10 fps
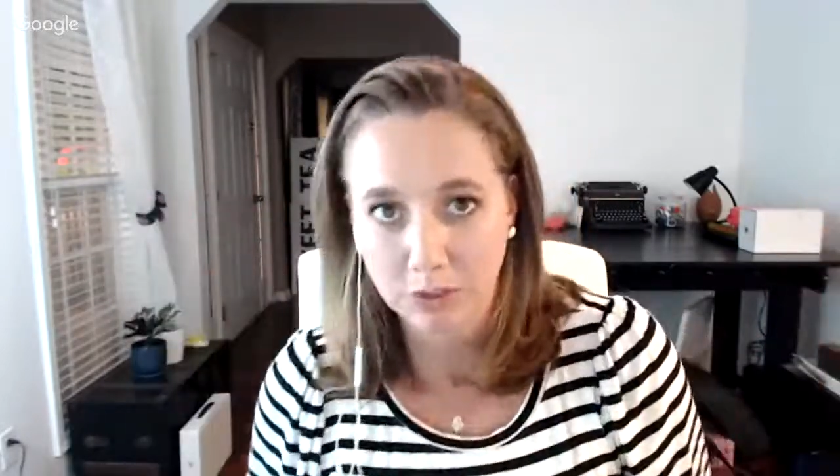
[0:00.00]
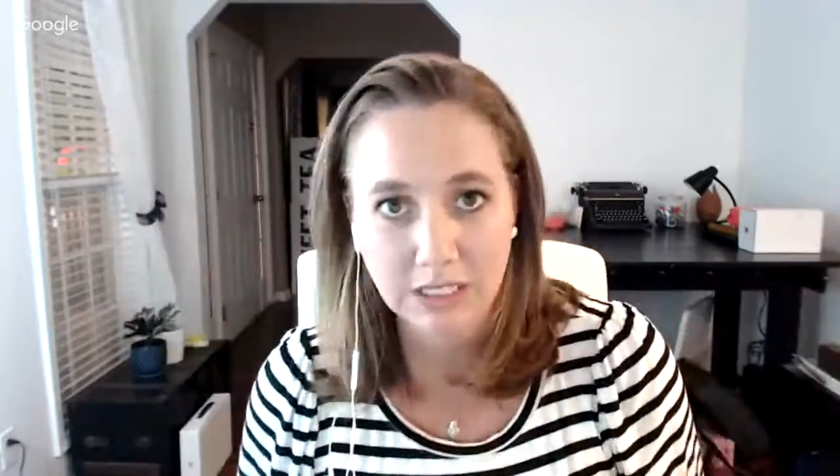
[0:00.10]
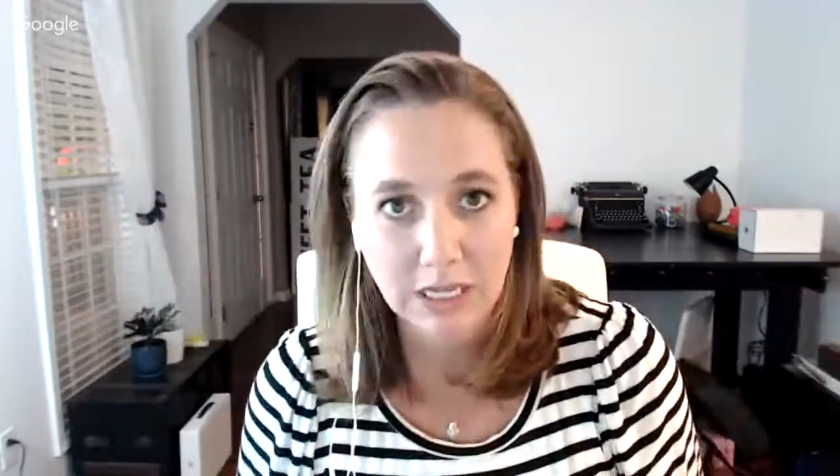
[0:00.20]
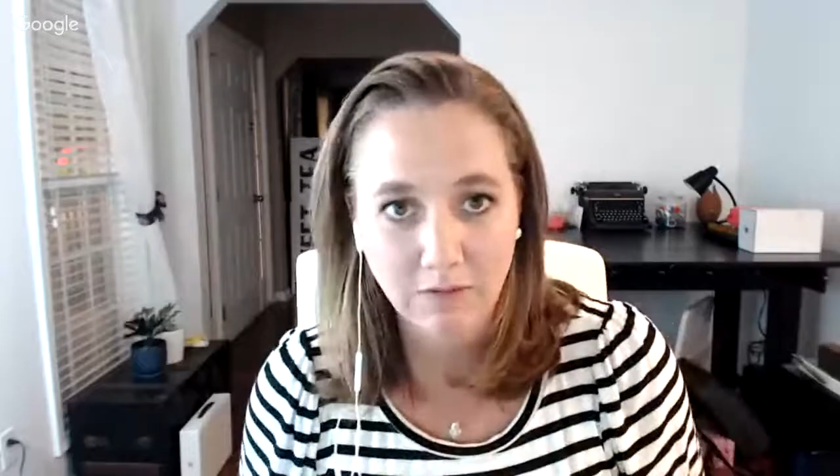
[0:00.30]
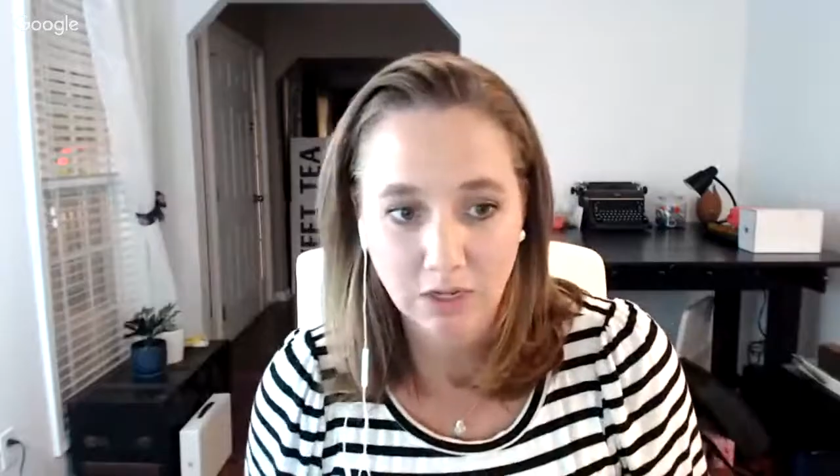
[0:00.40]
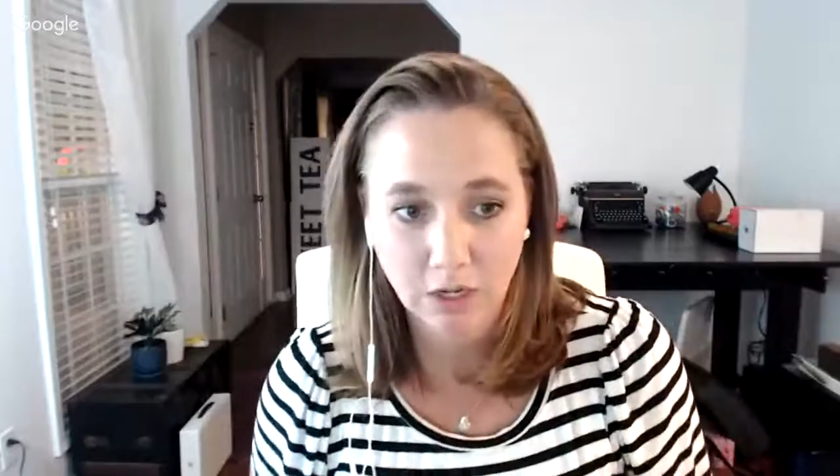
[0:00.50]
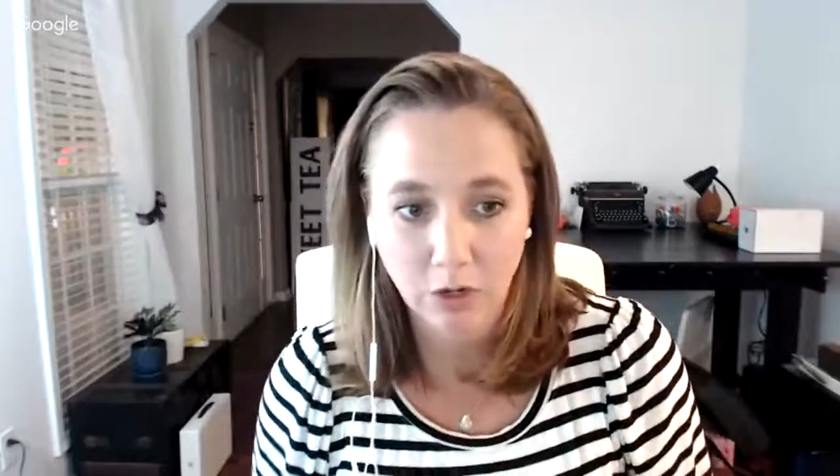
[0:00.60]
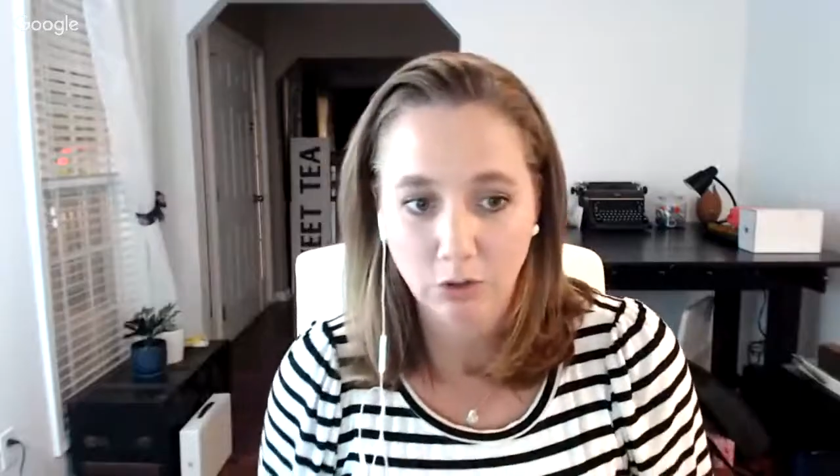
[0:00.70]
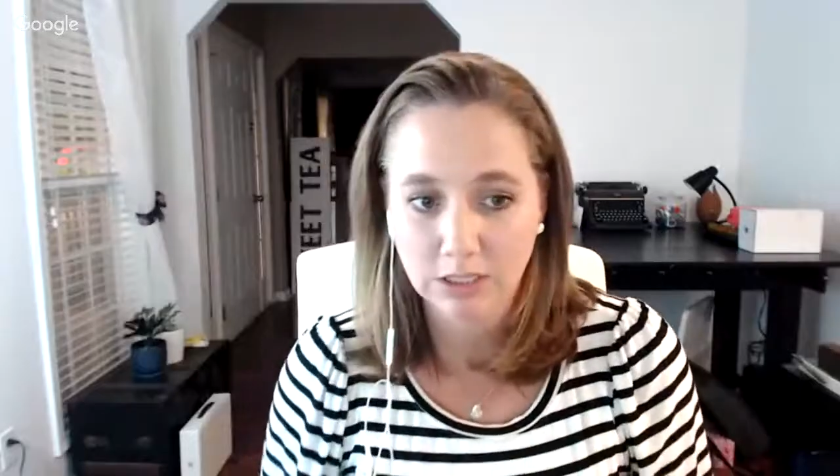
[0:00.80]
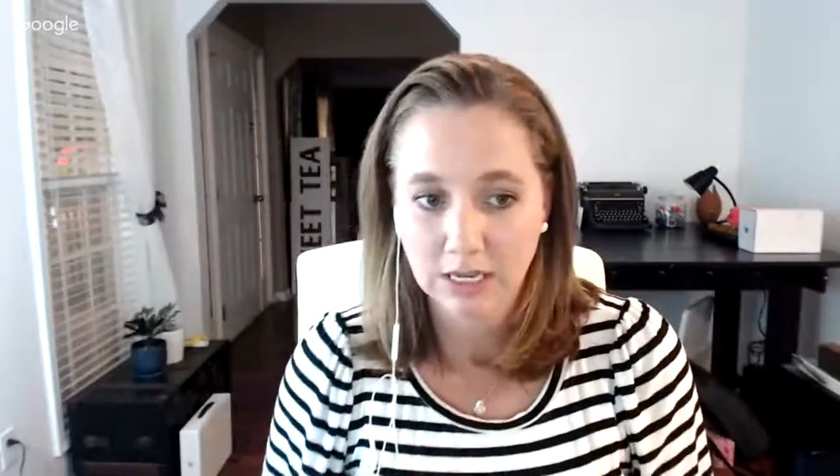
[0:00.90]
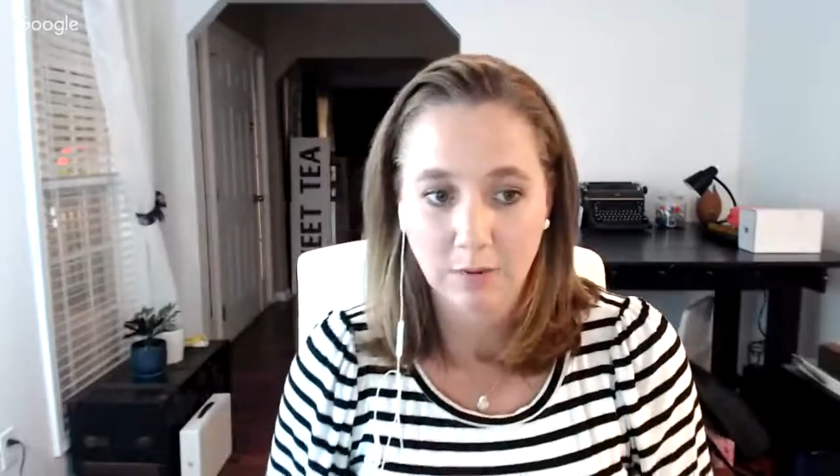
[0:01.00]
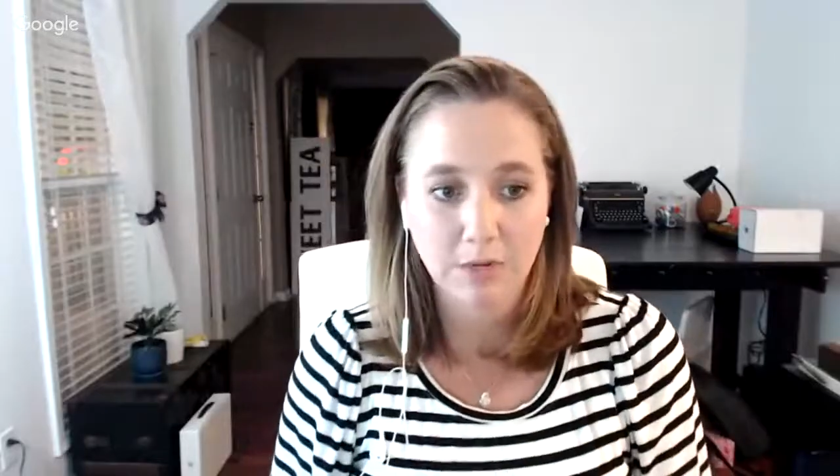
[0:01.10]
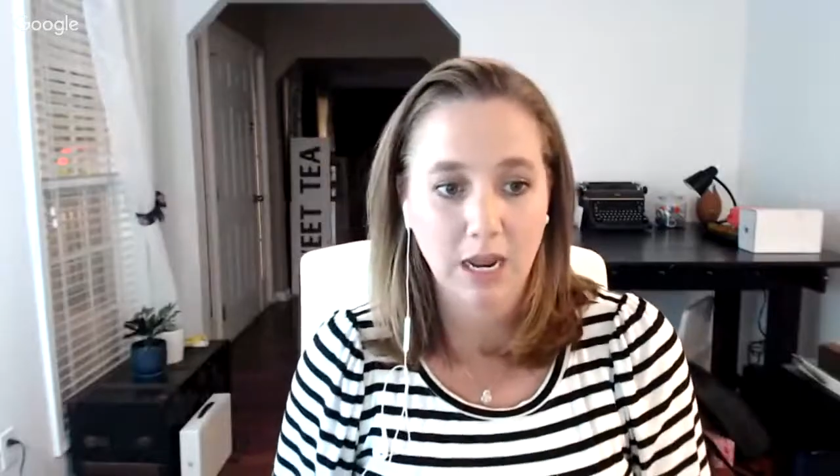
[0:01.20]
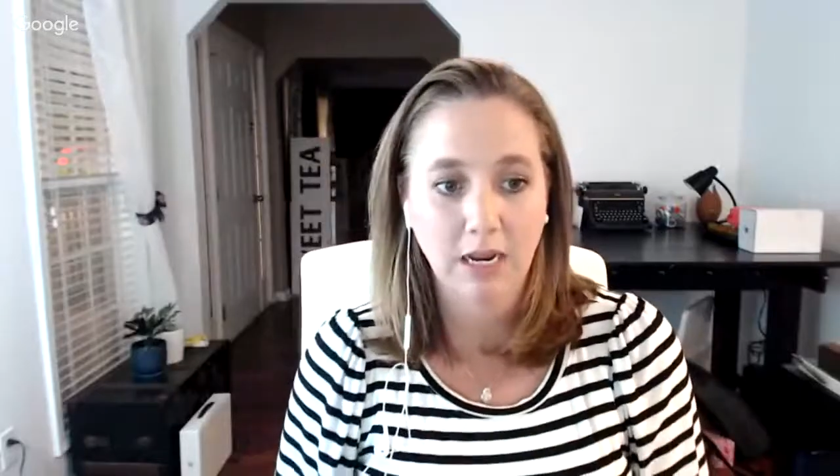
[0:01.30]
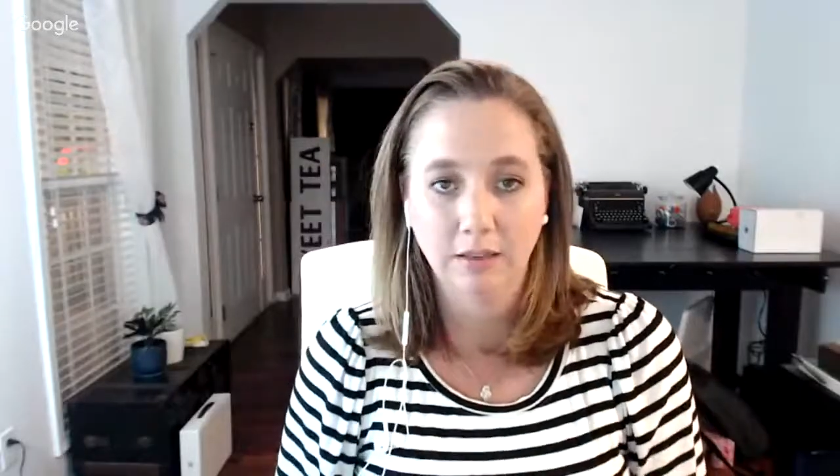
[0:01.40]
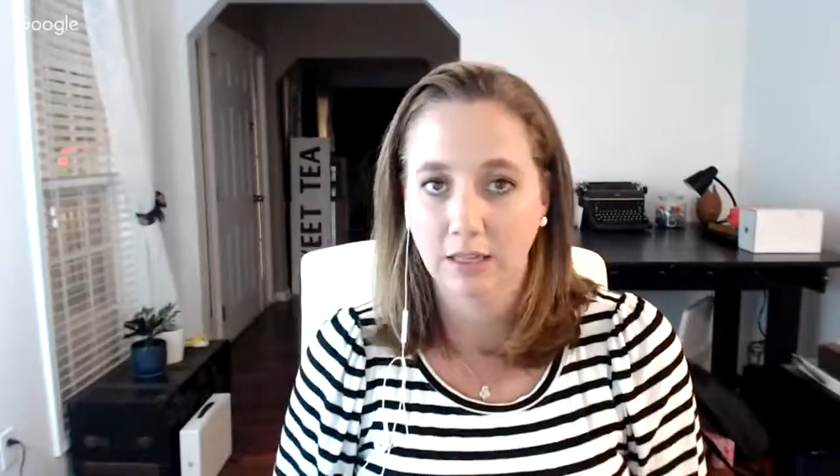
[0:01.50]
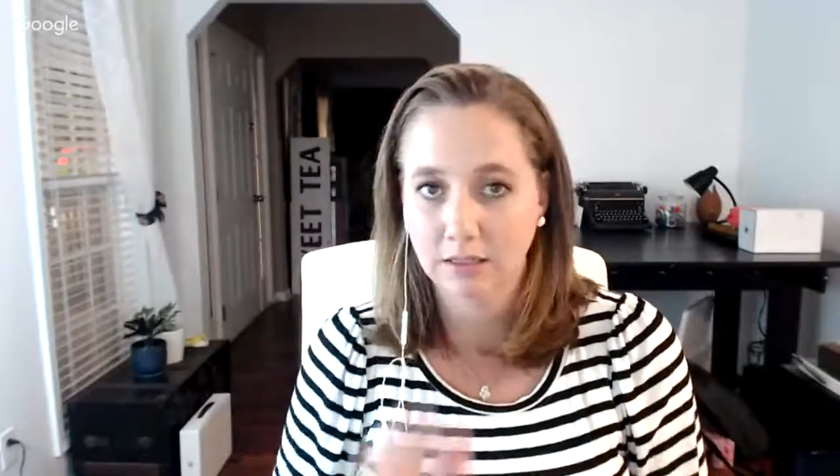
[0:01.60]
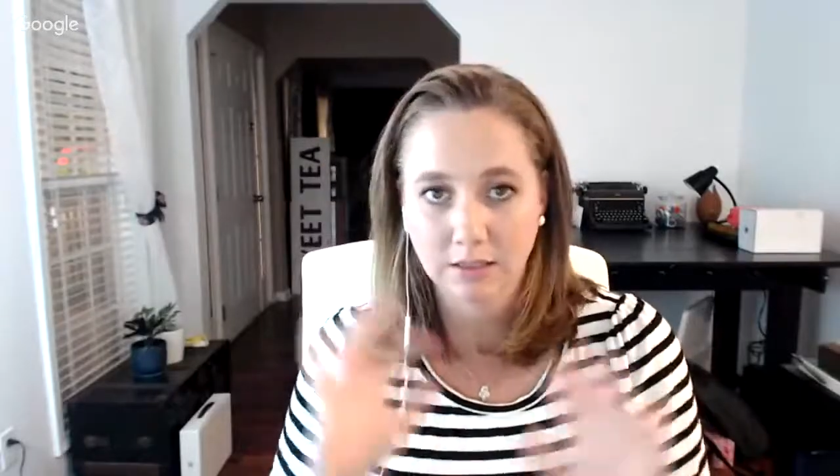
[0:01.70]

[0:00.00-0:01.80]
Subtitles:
same video on the same day. That's